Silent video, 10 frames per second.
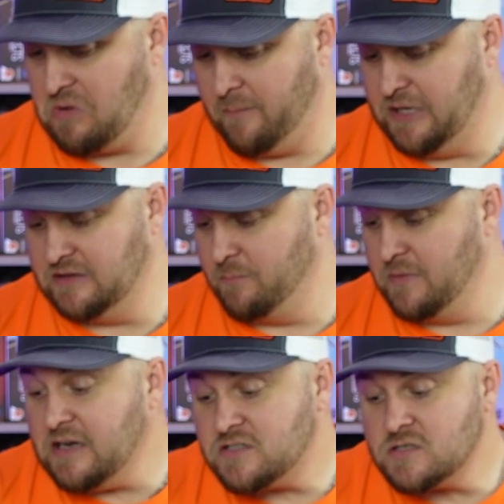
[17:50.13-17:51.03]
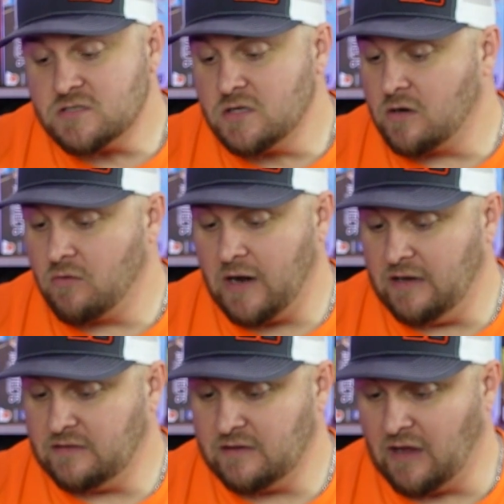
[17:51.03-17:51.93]
mean, the miniatures look
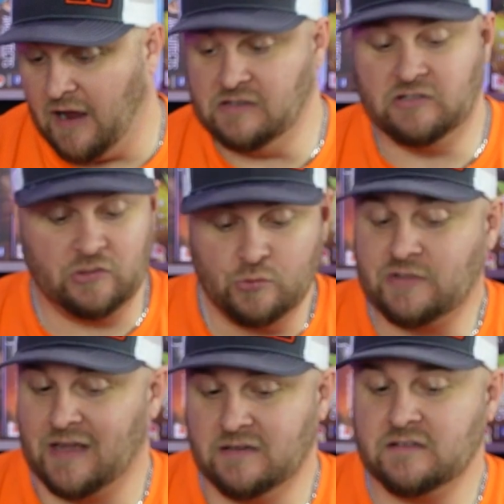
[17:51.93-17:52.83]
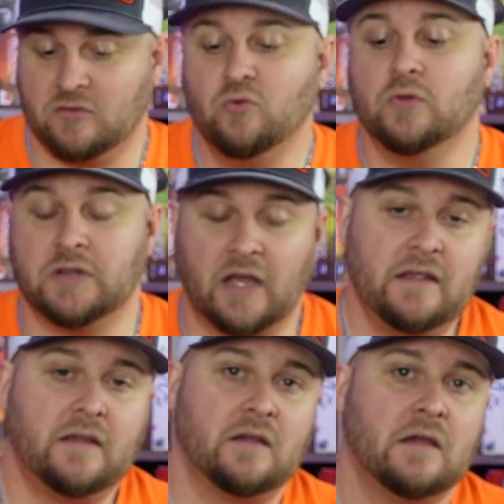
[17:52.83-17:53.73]
great. I do tend to
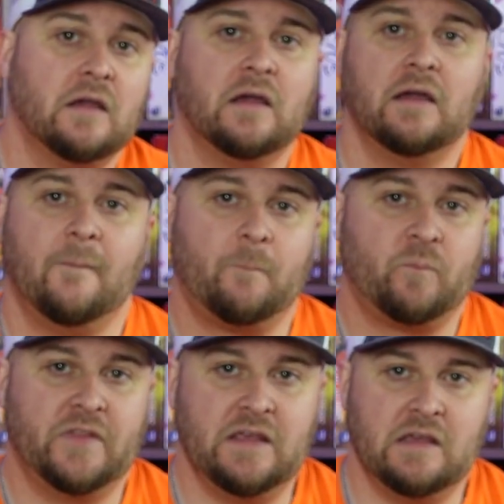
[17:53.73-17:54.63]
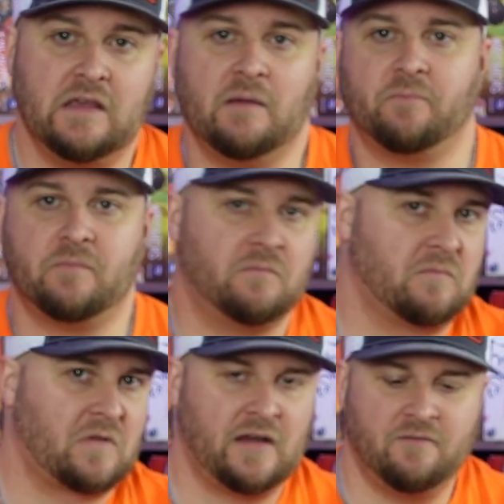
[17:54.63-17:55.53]
like the
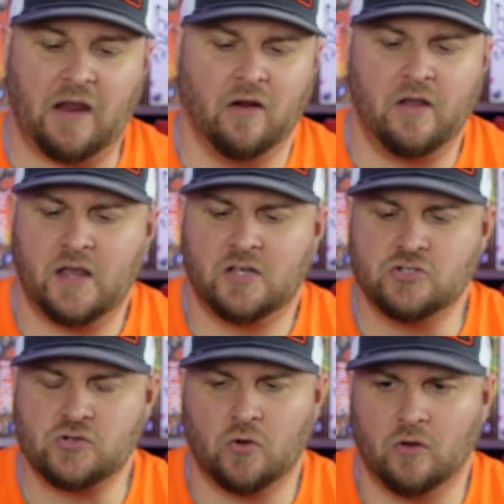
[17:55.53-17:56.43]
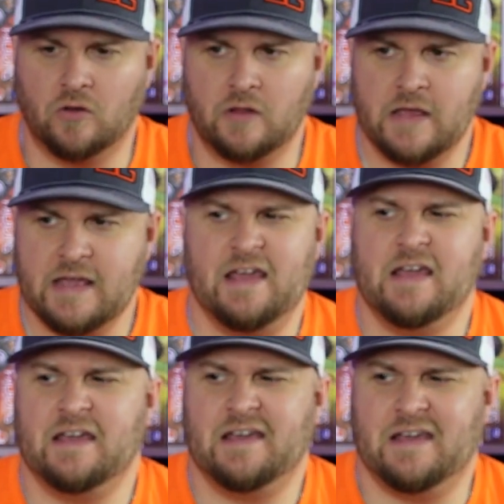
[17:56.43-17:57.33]
kind of area control
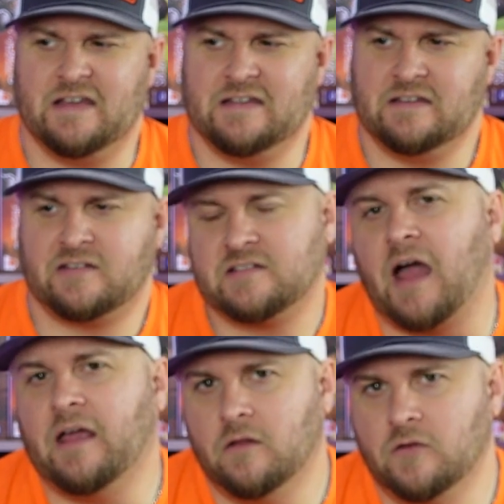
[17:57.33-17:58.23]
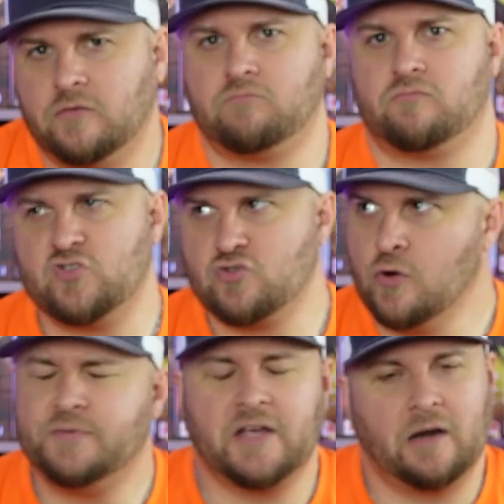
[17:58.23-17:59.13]
style
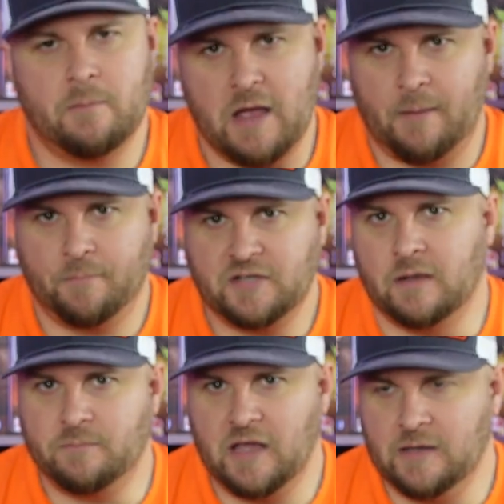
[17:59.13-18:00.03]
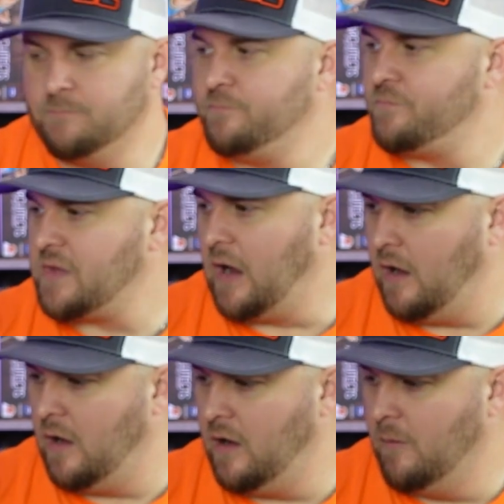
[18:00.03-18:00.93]
troops on a map type game.
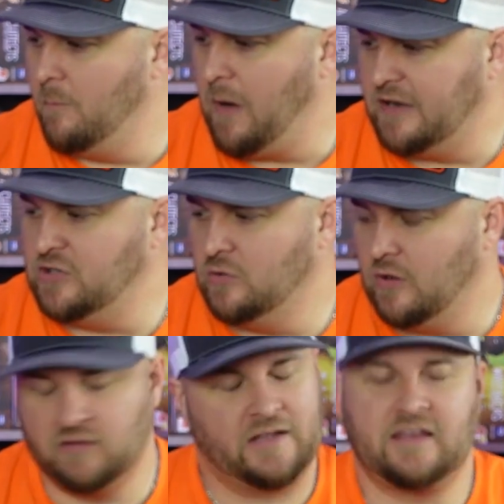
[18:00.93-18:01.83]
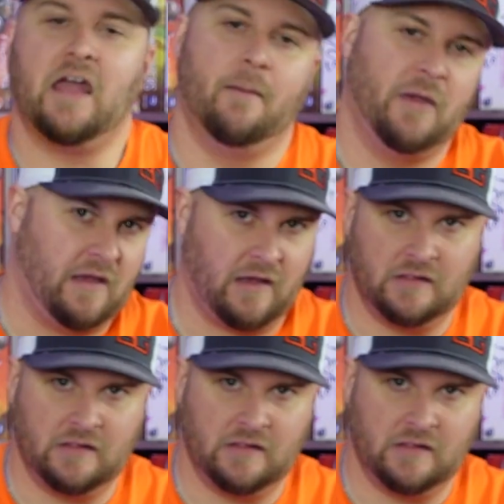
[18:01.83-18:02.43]
I do like Kemet, I